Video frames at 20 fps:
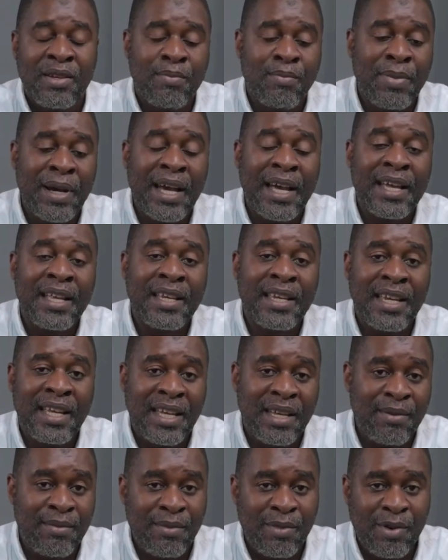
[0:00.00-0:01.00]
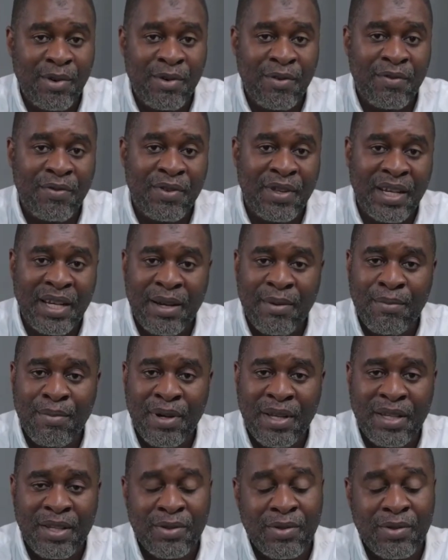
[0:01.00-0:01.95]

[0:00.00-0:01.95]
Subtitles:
by name of the company.